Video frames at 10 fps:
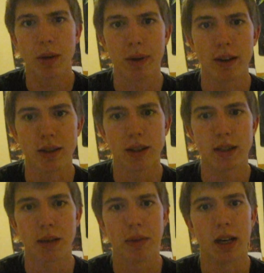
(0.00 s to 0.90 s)
my parents at the
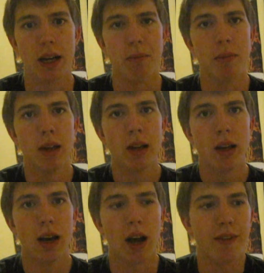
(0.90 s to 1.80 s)
same time.
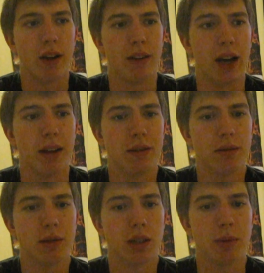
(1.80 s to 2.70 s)
I found that
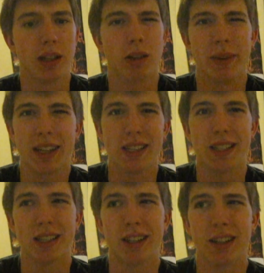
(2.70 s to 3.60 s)
to be a little bit
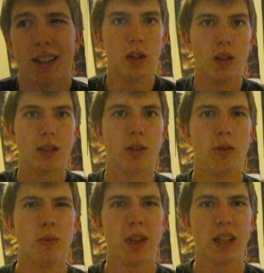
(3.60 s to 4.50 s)
easier.
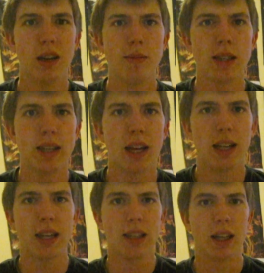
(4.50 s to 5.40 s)
So when it comes to
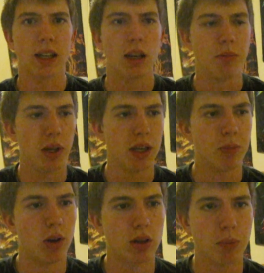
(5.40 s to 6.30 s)
telling like a
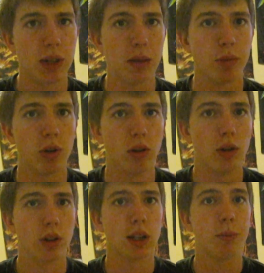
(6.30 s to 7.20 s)
big bulk of people
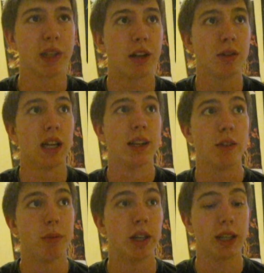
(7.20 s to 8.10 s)
or coming out to
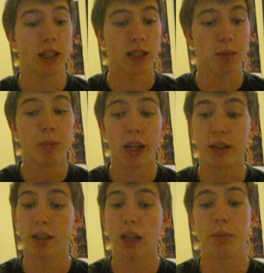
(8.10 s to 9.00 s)
everybody, like the
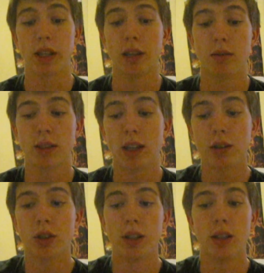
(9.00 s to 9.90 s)
big coming out
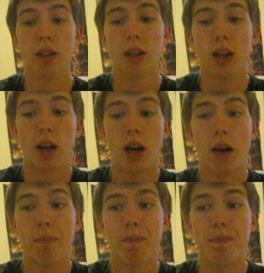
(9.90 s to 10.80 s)
section,
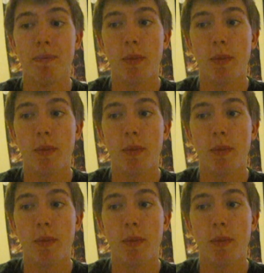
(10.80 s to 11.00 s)
I